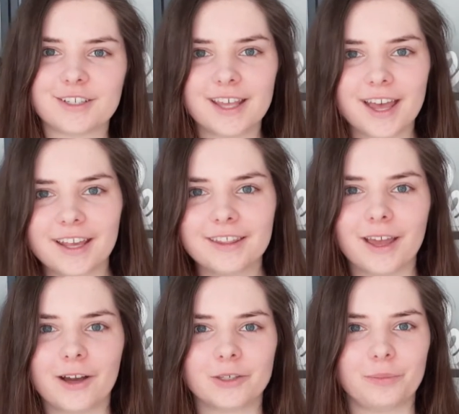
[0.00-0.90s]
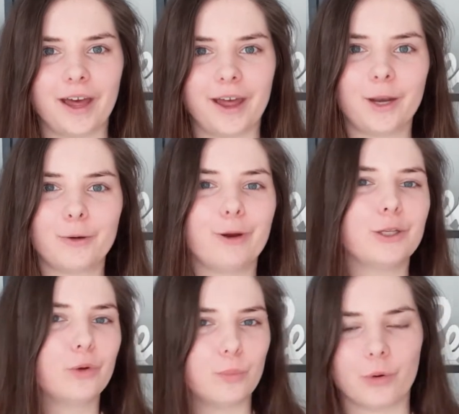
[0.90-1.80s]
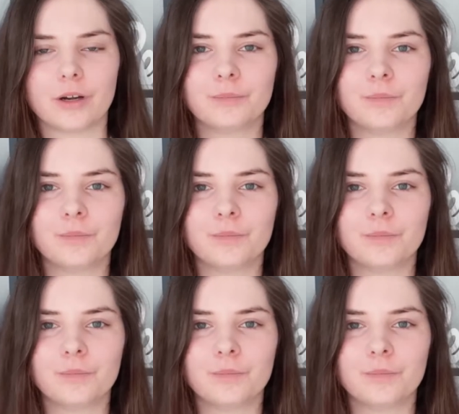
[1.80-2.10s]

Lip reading: sign they occupied when you were born.